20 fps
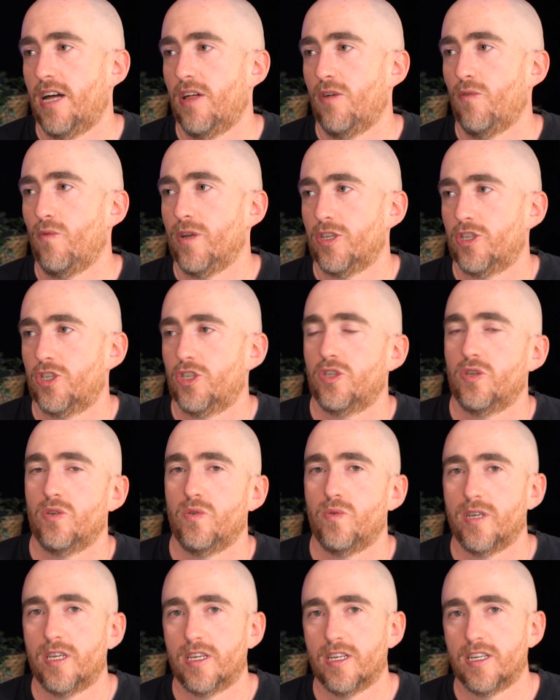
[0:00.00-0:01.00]
which
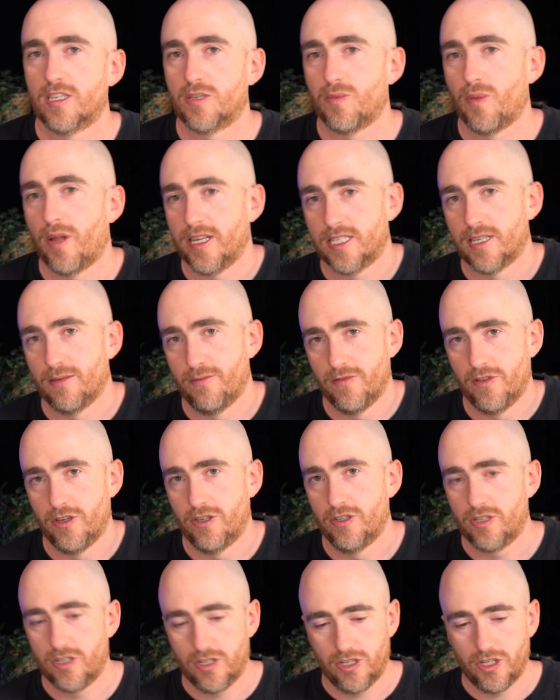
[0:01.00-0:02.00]
we can explain some of
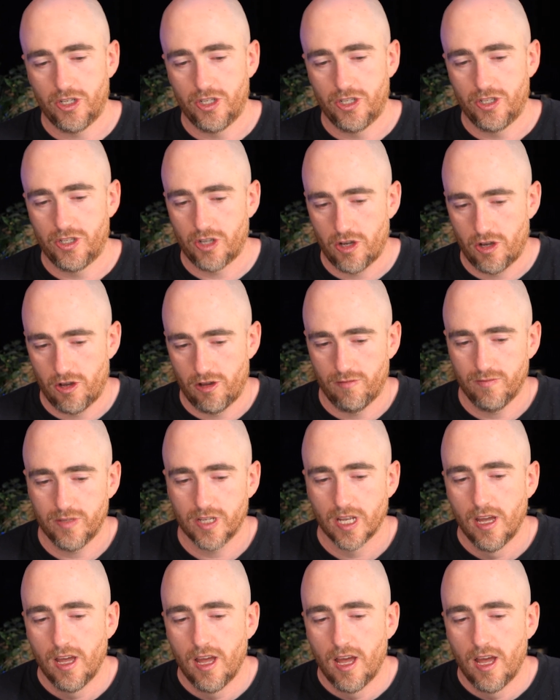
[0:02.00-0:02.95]
those terms.